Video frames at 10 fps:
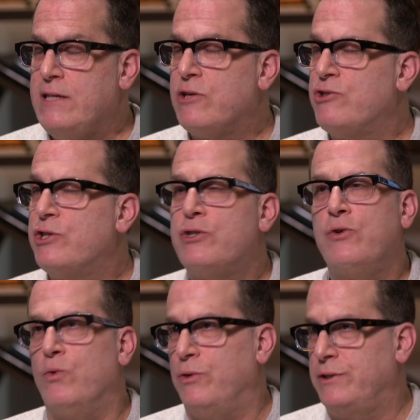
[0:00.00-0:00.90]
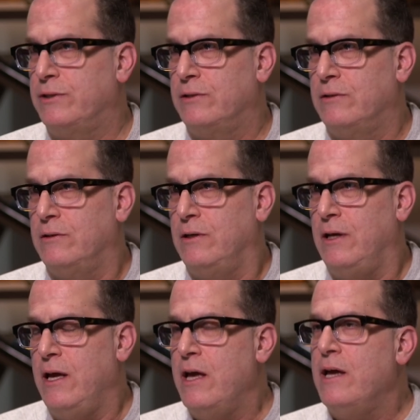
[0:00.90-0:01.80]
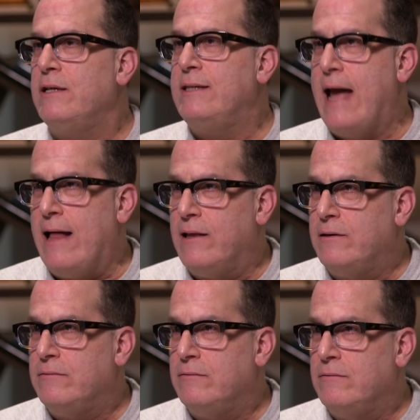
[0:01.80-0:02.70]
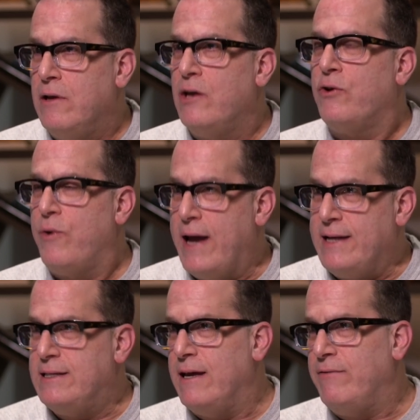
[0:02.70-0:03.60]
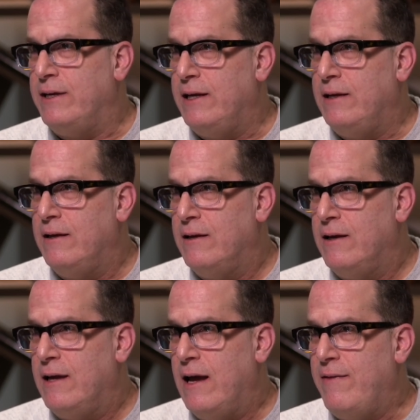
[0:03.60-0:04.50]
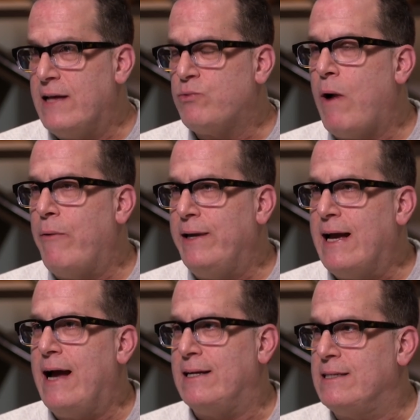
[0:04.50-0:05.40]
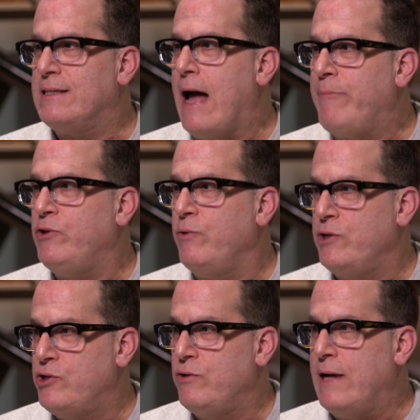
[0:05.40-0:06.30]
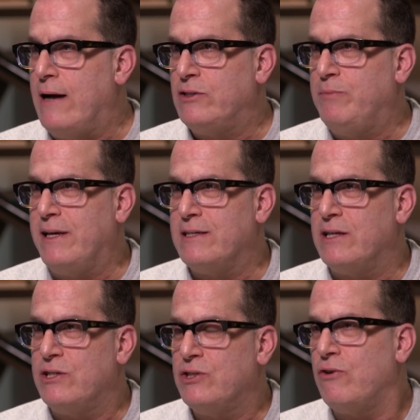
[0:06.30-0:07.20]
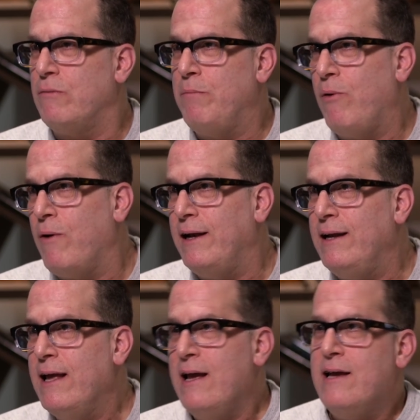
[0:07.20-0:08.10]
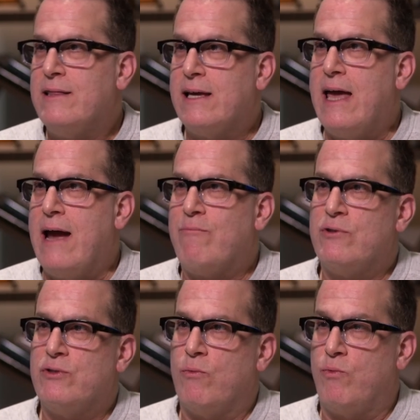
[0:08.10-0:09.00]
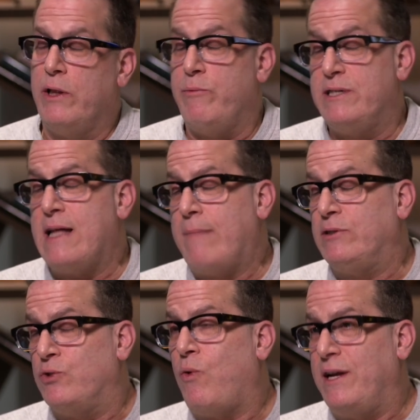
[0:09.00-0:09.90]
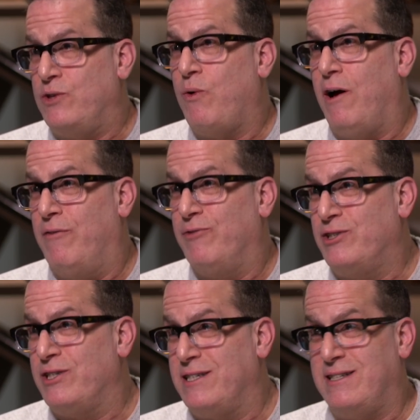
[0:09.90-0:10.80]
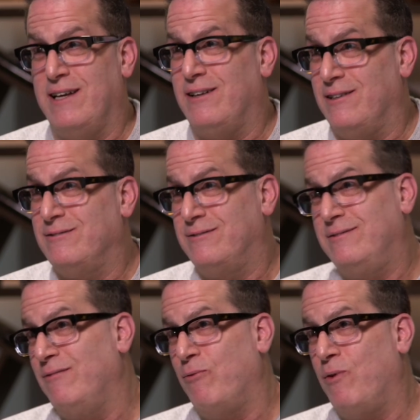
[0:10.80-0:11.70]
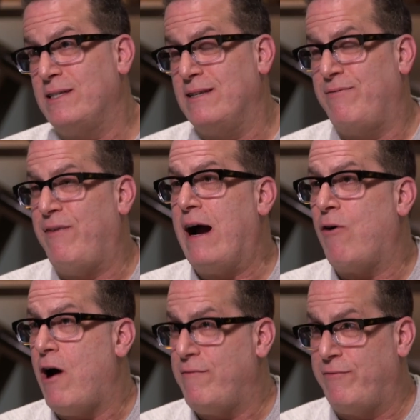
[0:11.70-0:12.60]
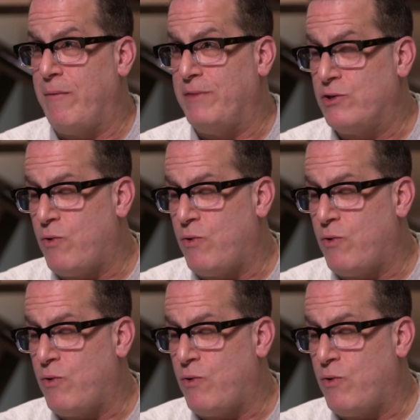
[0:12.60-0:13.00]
these are just tools, talent, creativity. And that's why we kind of stopped doing shootouts, because at a certain point, the cameras, really we stopped in 2012, which is still wasn't far off from the